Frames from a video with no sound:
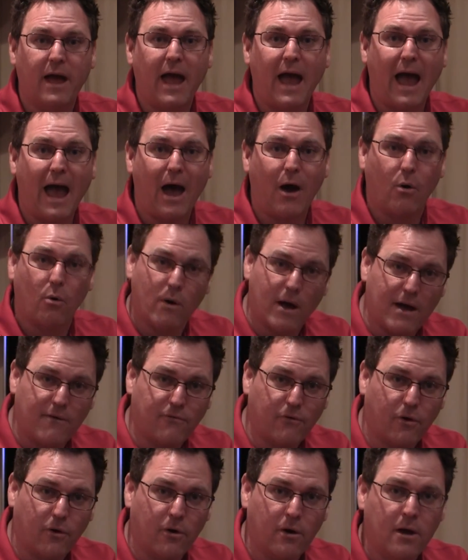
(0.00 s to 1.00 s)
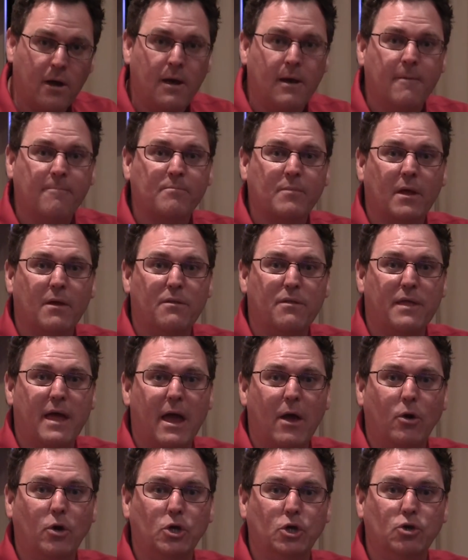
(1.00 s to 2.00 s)
However,
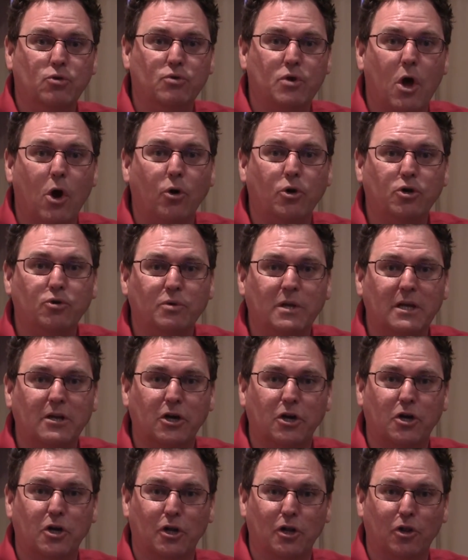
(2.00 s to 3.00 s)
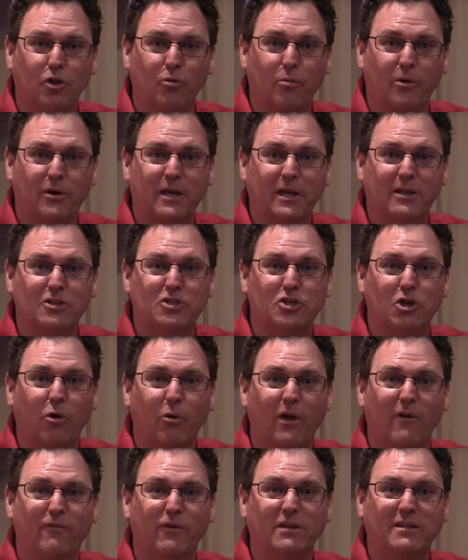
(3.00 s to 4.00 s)
that you know you need a good lubricant, so
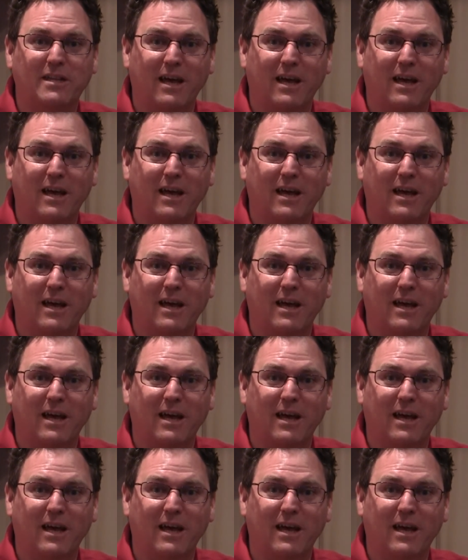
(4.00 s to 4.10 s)
if it